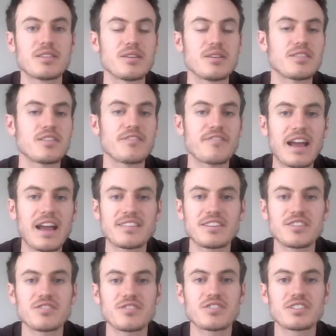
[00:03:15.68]
the fact
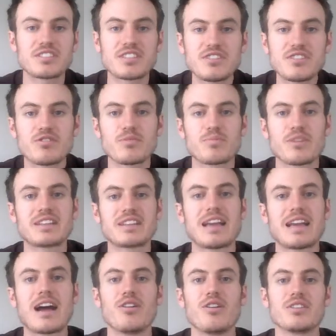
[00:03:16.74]
that you're continuing to break
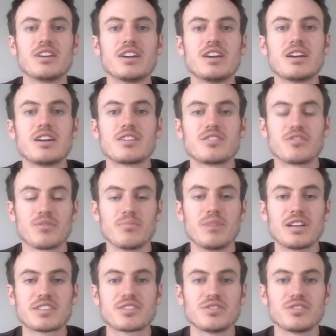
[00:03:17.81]
down your
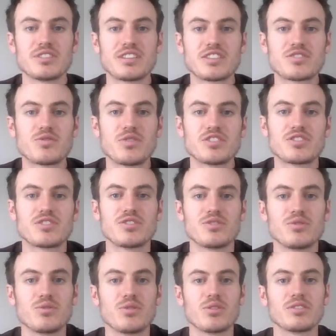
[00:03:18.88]
muscle is going
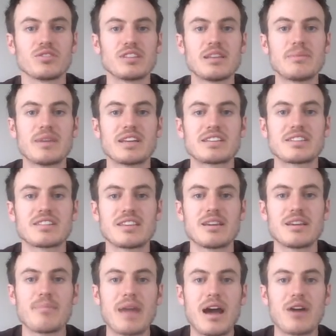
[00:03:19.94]
to limit
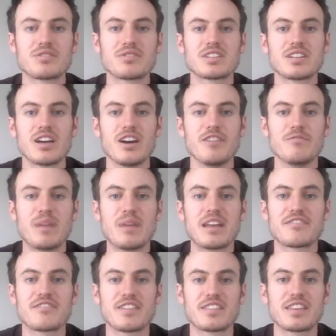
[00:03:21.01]
the amount of
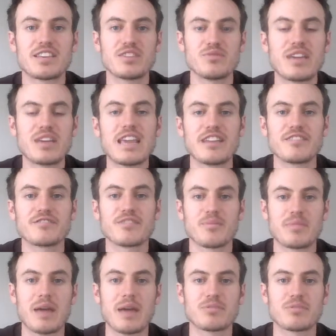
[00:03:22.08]
benefit that you gain
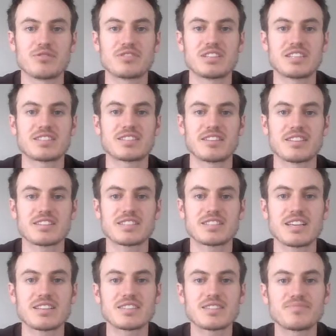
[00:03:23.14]
from that protein
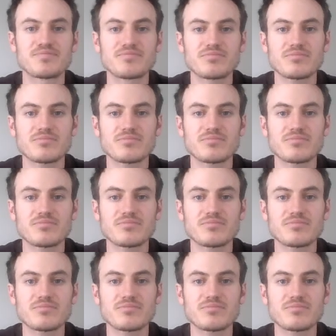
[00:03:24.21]
synthesis.